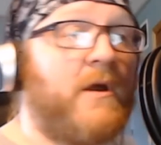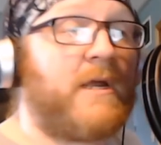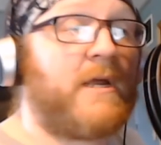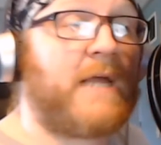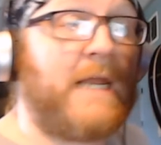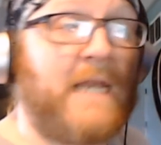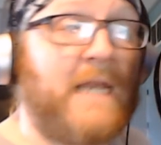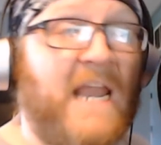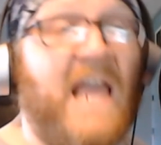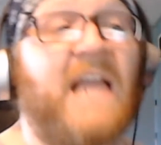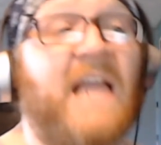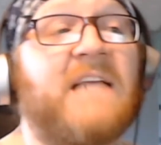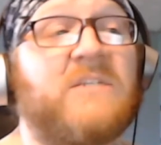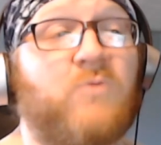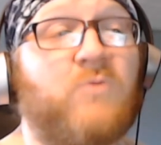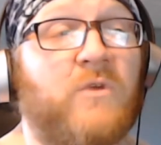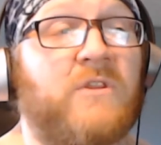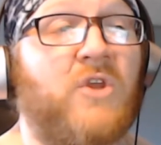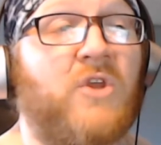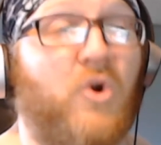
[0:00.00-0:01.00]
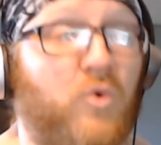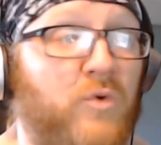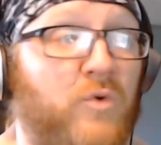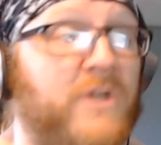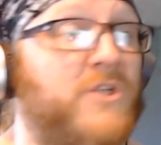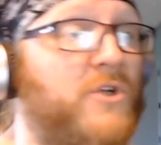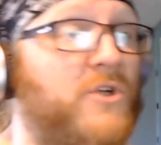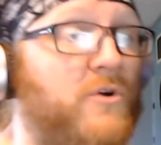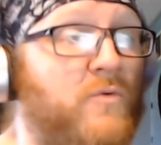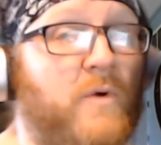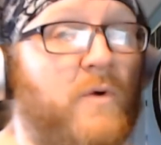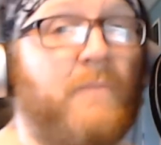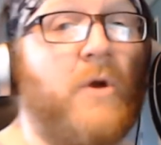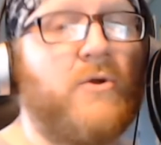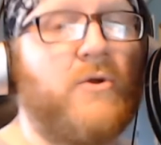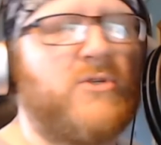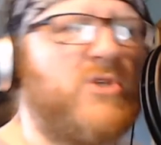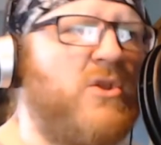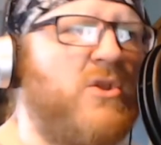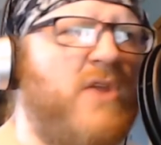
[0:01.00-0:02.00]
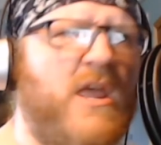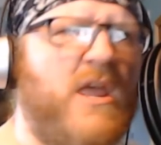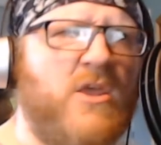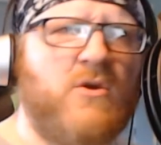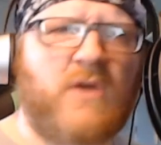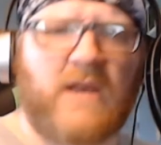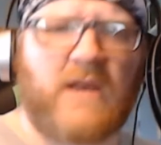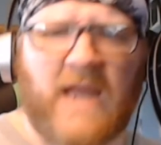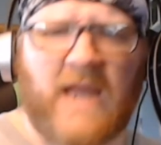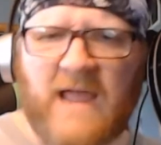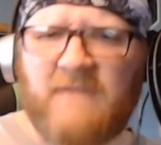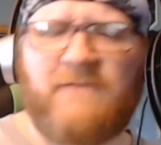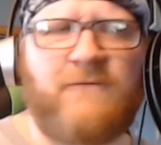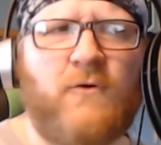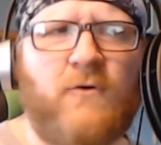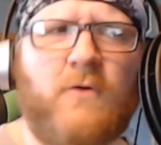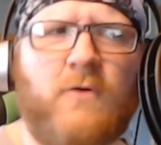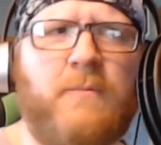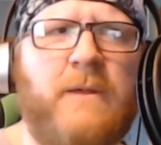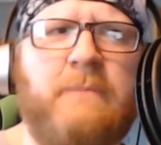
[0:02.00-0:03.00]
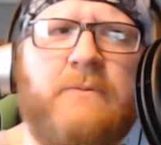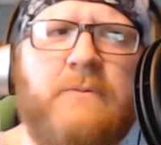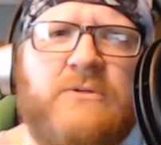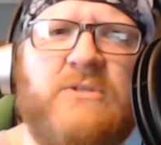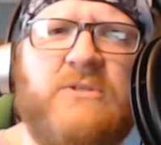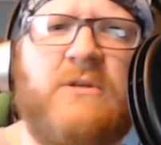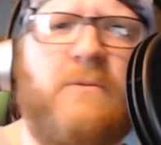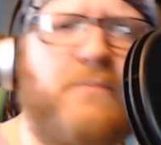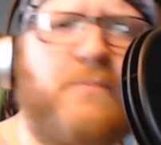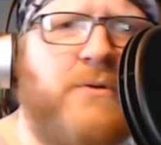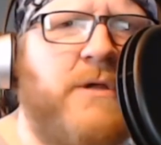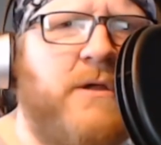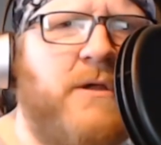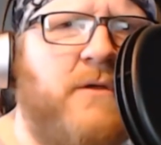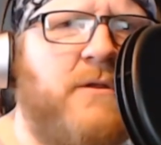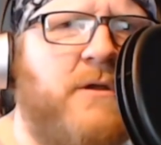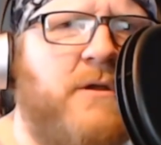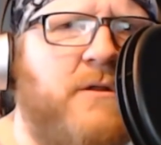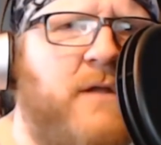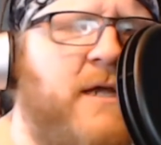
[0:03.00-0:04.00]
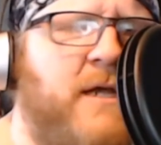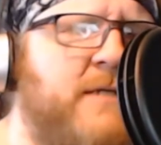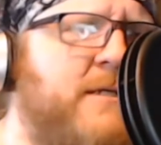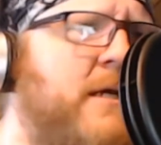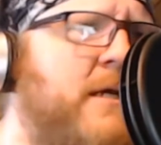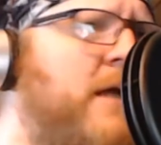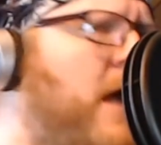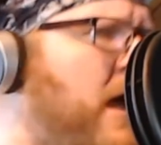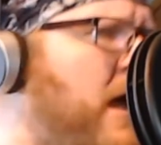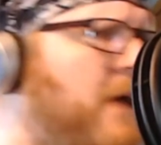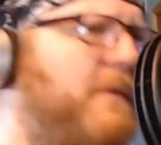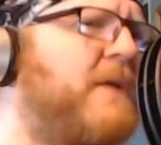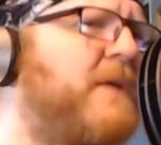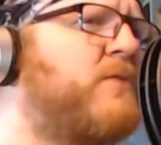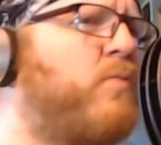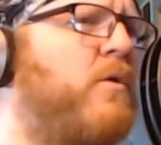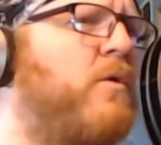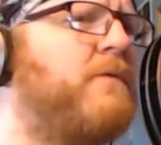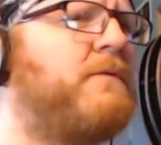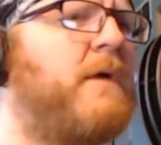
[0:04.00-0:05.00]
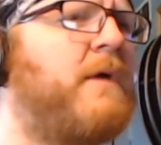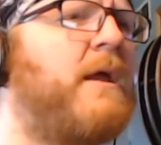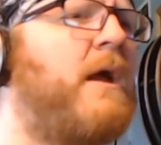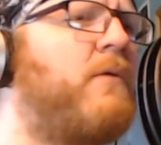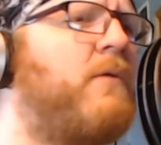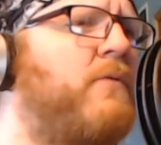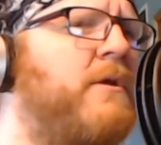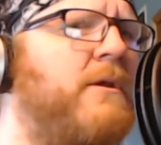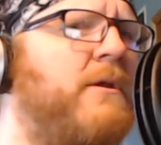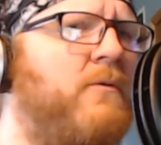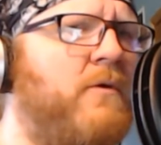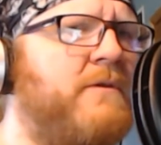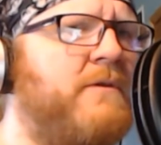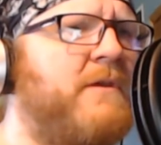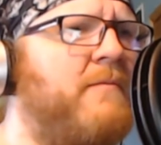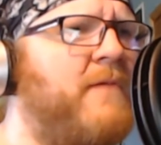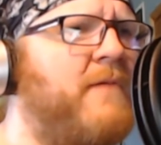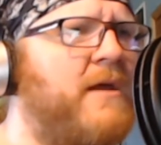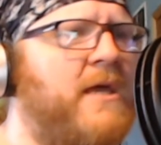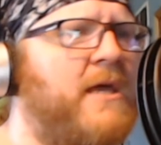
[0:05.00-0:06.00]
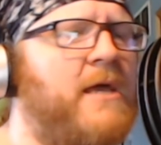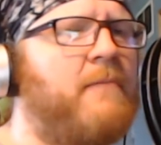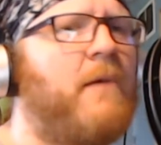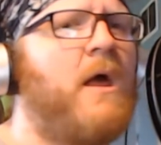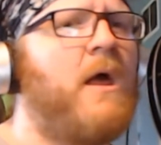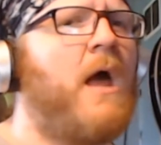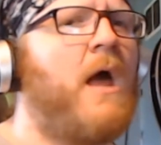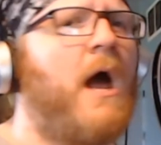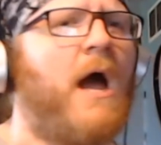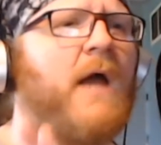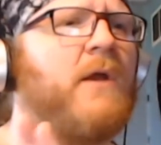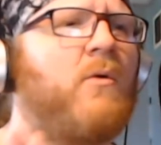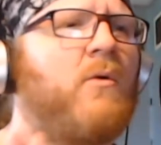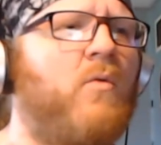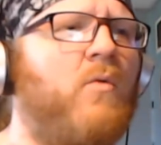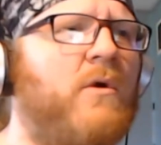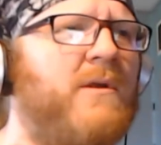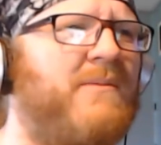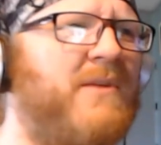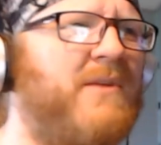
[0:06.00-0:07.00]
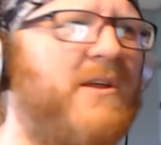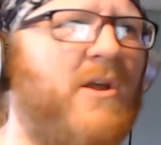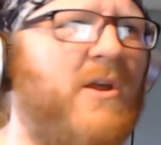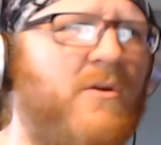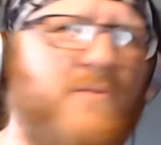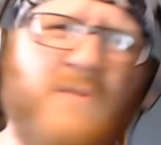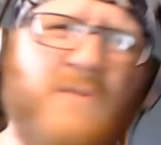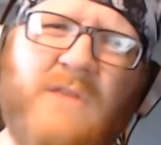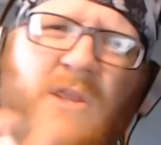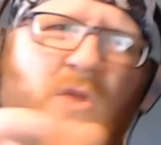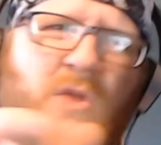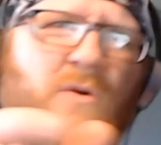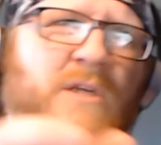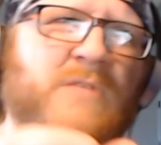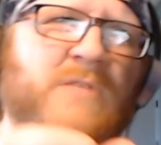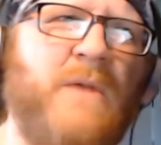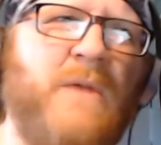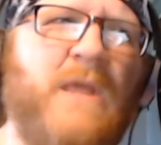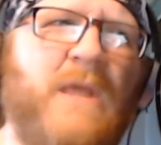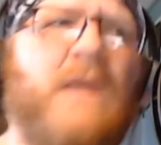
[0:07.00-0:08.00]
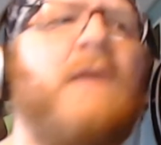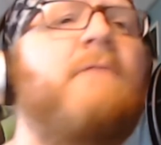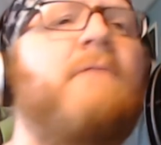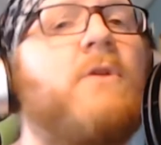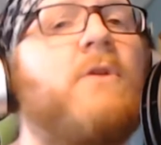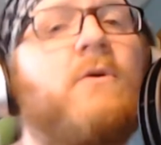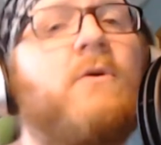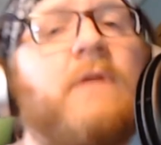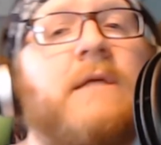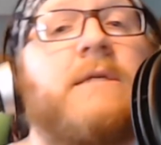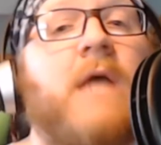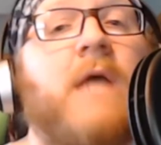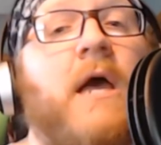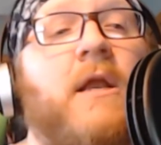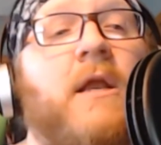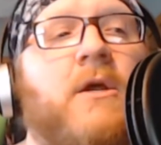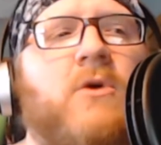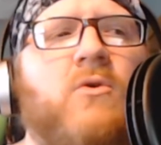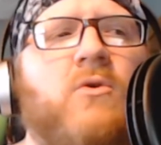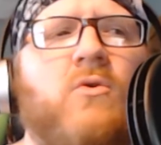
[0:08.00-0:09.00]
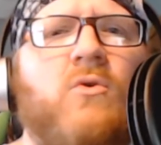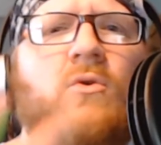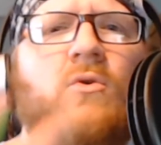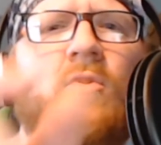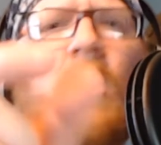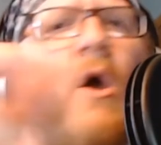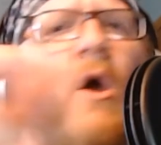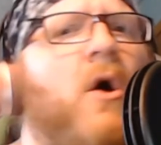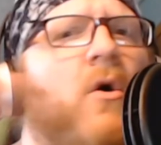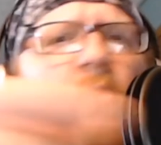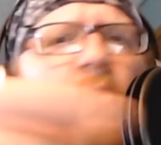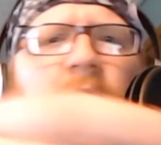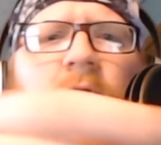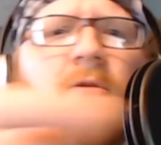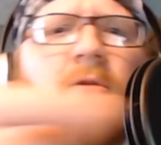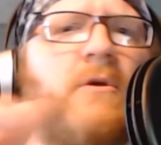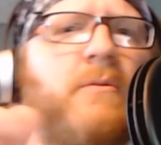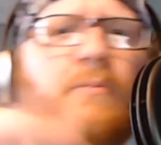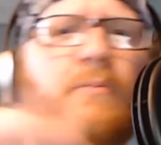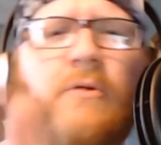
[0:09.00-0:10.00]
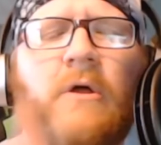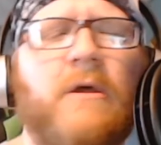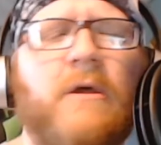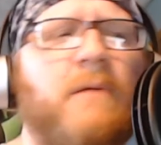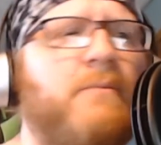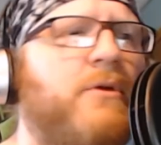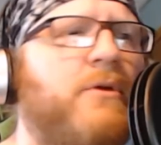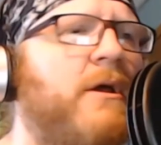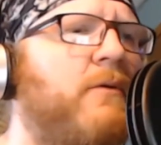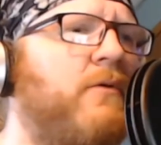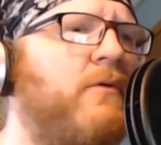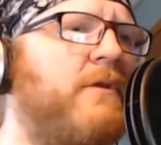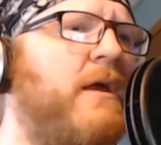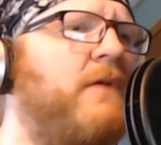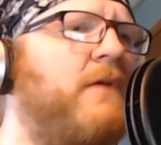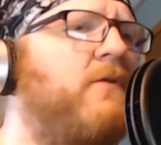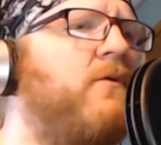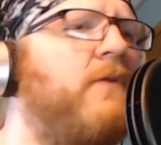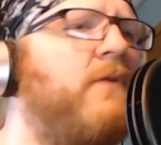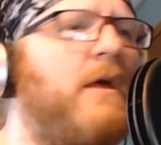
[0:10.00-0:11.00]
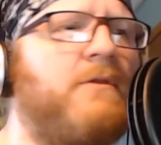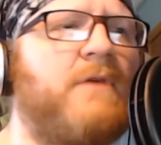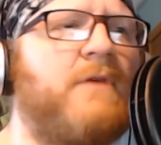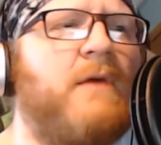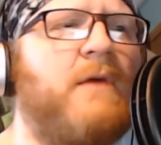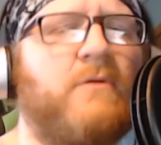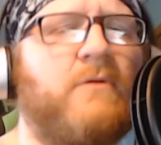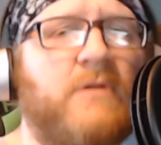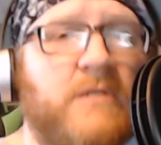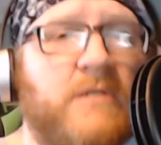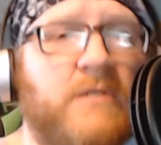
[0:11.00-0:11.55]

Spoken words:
it connects with the original remote so that you can have 4 people still play on the Classic. That's one thing I really want them to keep. I don't want them to go to the USB, even though that's kind of cool, or the little plug-and-play where they do that thing with the